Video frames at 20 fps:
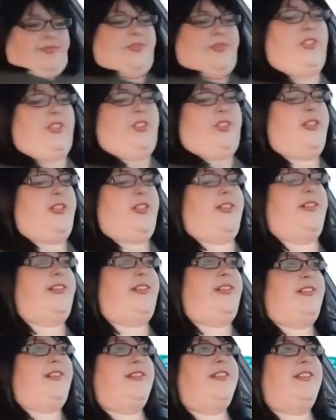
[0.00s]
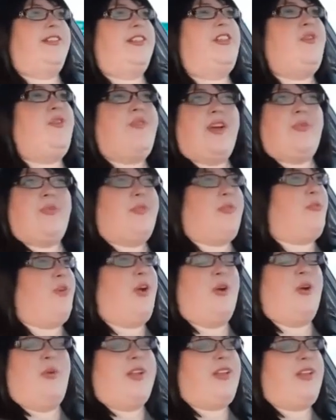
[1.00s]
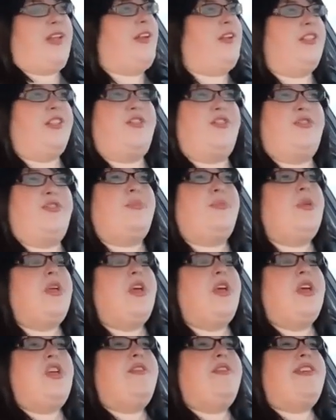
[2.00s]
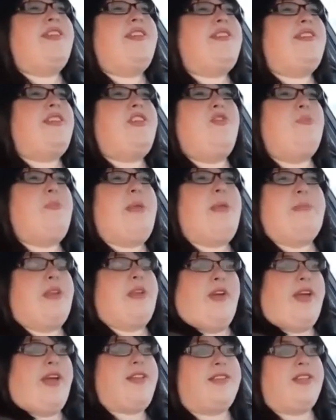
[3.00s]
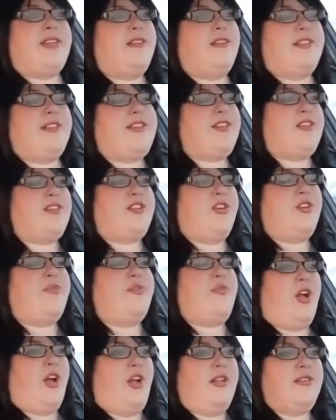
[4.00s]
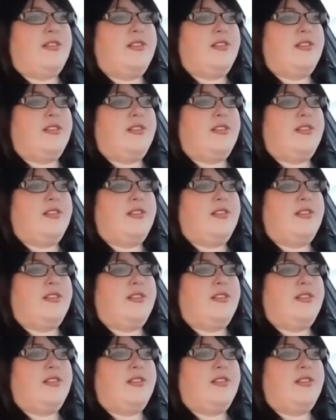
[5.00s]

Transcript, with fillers: Ugh. You fucked with the wrong one, Matter. You this you made me crazy. This is your fault,